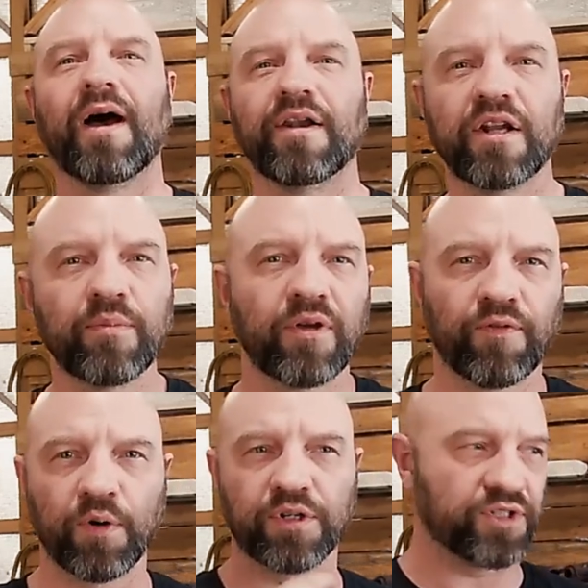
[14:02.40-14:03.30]
I need to be
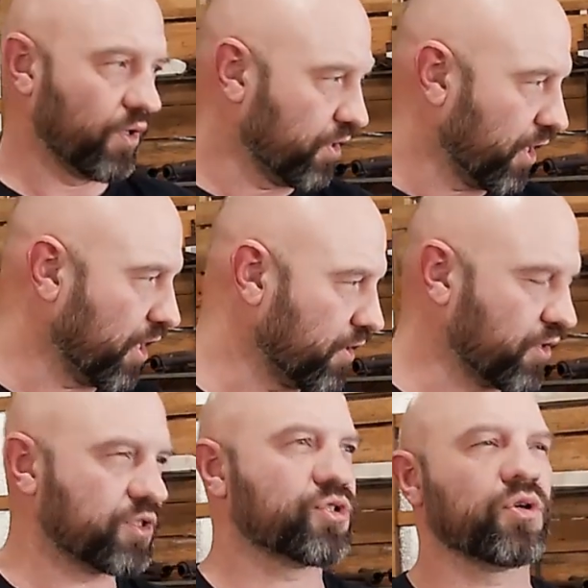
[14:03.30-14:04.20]
focused on getting
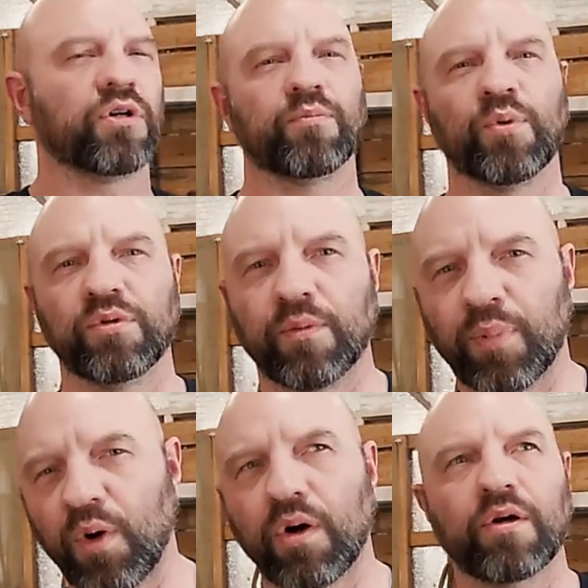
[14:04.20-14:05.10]
this truck pulled
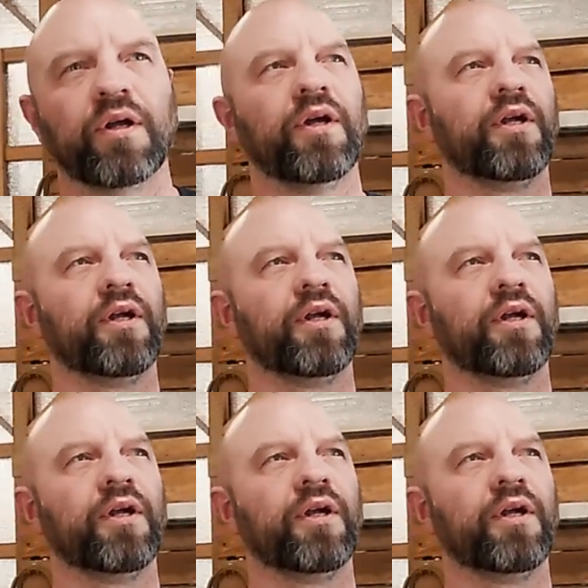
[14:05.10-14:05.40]
apart,